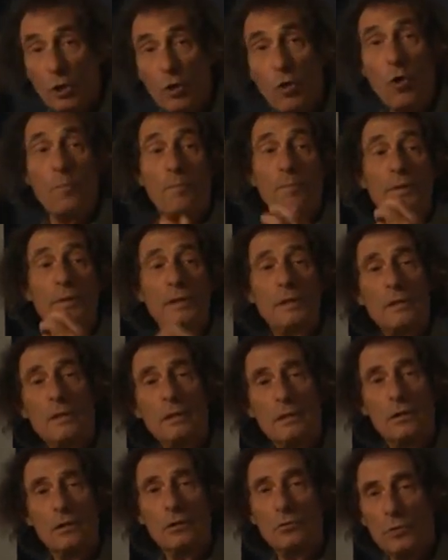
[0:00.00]
we
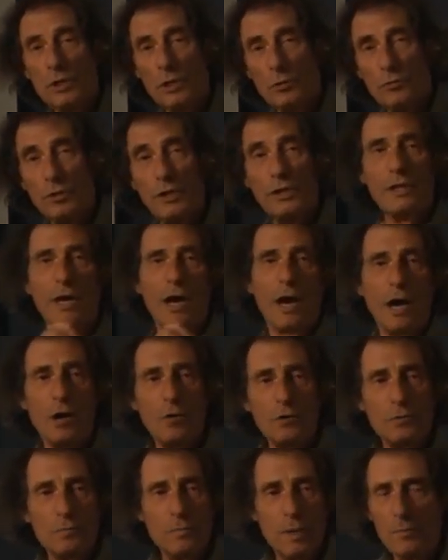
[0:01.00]
copy? Can we read
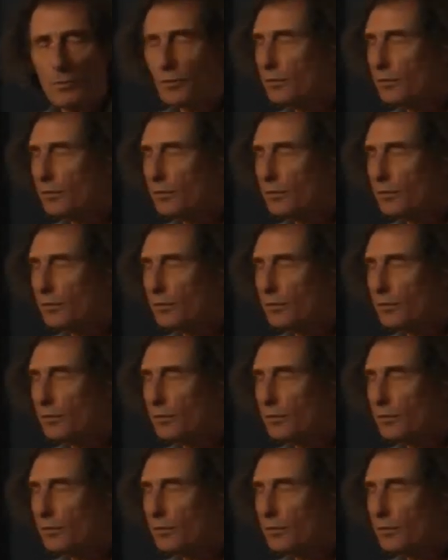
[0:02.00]
out